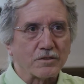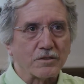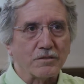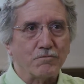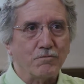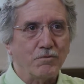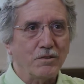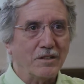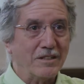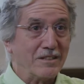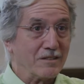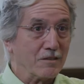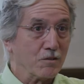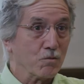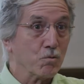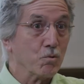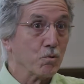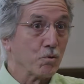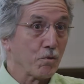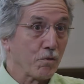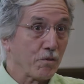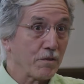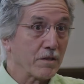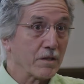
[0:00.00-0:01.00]
the really
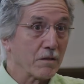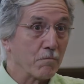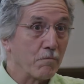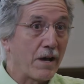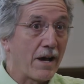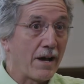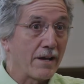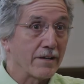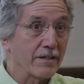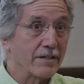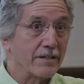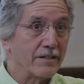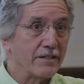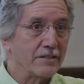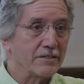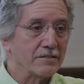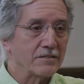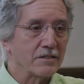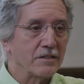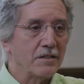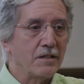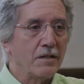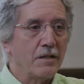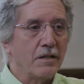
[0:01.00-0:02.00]
cool thing about it is